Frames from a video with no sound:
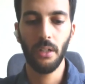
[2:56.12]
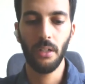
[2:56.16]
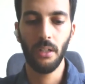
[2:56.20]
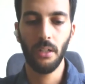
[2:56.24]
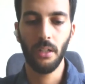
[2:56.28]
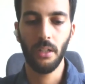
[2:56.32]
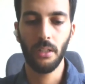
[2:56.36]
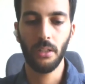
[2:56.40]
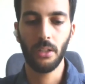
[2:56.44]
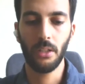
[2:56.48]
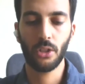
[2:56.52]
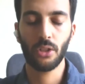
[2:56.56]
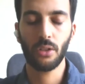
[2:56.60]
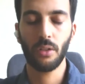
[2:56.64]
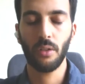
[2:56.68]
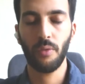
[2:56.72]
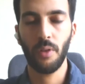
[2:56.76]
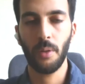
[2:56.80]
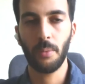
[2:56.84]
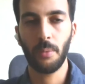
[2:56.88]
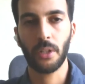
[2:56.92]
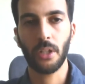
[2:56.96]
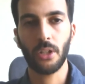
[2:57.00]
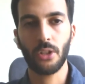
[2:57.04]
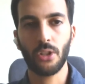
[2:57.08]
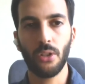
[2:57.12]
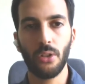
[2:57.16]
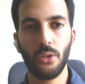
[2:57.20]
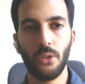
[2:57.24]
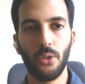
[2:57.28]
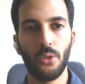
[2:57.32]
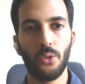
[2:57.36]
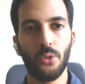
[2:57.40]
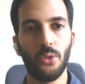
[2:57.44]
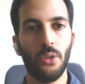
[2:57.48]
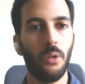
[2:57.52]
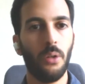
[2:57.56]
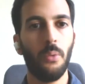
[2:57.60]
in digital fabrication you
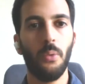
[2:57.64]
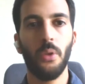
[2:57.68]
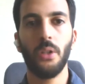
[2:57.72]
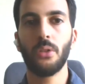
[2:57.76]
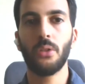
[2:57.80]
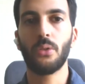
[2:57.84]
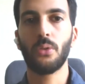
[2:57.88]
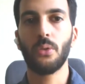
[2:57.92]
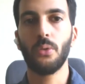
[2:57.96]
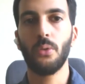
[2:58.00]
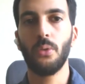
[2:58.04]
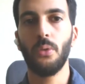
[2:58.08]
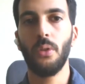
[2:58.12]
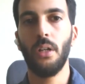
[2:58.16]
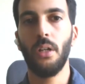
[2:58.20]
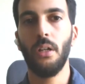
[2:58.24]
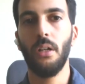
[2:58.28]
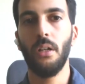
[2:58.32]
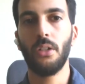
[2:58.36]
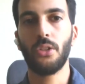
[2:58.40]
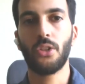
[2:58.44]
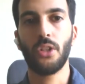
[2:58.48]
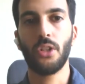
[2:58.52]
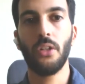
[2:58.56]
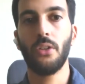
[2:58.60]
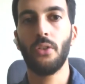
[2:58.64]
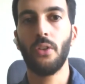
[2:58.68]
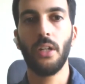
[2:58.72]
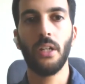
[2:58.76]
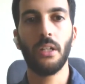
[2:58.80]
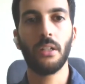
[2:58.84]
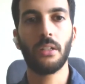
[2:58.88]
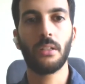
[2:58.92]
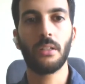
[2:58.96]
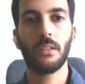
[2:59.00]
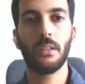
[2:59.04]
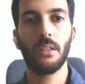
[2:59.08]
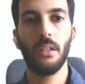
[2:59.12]
do not want to
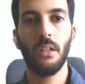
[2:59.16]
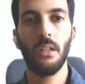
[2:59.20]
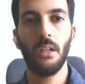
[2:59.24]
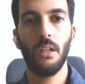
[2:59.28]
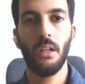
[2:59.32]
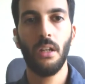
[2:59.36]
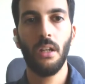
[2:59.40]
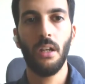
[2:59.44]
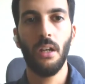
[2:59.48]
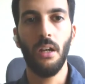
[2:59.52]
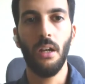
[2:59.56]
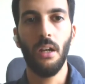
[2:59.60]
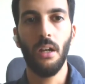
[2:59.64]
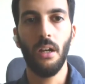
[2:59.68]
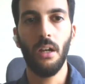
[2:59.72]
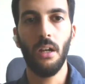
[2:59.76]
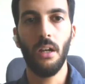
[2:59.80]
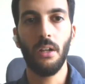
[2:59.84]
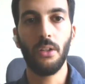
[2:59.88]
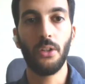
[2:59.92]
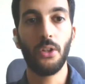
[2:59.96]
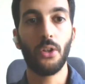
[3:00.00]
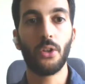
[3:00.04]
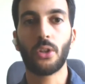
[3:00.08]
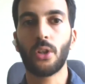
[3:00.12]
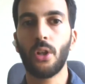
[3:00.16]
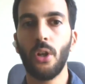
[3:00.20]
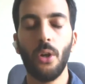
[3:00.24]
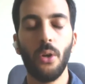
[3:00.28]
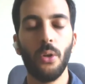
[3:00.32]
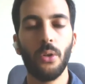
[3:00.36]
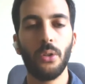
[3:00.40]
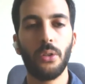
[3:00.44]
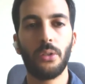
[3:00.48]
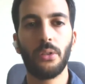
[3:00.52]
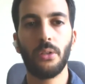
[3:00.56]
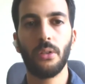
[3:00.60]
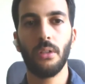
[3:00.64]
generate your
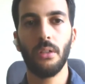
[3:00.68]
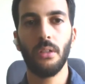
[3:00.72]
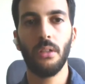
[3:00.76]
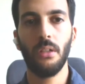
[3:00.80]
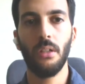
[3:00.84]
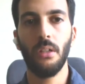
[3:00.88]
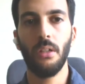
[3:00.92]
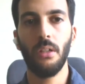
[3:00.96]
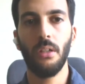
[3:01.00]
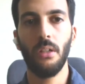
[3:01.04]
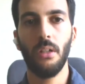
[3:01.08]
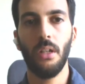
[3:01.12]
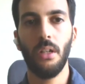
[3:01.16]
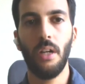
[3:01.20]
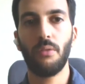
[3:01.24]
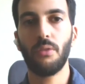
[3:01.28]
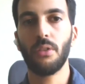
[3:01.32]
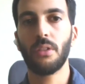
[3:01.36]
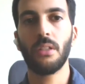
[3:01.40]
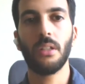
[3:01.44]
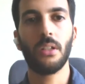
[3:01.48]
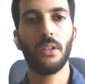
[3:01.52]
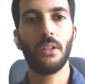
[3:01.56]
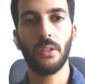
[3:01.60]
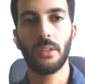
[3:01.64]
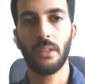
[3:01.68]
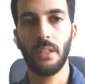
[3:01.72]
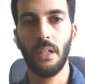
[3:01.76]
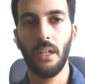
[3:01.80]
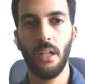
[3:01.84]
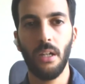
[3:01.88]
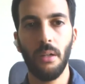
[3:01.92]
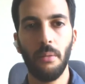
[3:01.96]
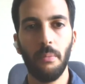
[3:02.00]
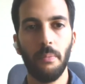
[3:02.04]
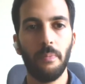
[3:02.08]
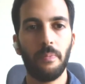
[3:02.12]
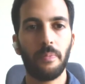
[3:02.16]
code every single
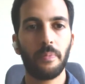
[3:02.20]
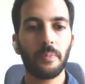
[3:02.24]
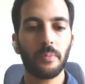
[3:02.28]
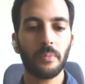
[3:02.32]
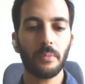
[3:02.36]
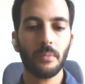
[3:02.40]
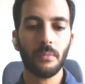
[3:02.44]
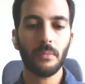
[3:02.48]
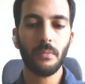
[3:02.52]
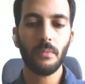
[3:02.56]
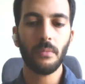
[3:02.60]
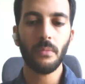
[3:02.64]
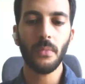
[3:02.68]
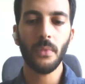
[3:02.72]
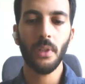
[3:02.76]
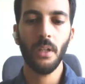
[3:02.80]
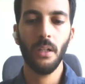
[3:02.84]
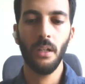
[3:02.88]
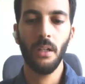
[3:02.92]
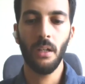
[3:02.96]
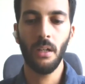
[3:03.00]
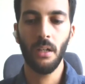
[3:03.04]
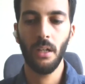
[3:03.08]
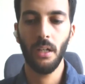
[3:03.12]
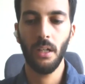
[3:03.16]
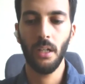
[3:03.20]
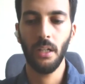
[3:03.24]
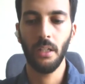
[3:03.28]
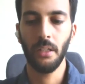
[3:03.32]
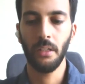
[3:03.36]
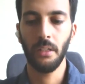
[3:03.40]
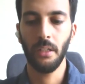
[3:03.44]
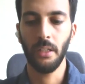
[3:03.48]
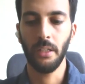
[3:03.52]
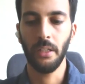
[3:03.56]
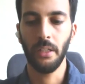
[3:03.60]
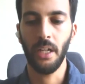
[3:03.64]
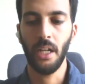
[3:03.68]
time,
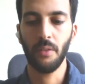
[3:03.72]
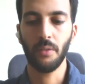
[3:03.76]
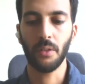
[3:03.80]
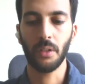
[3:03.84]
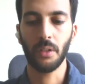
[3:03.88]
and having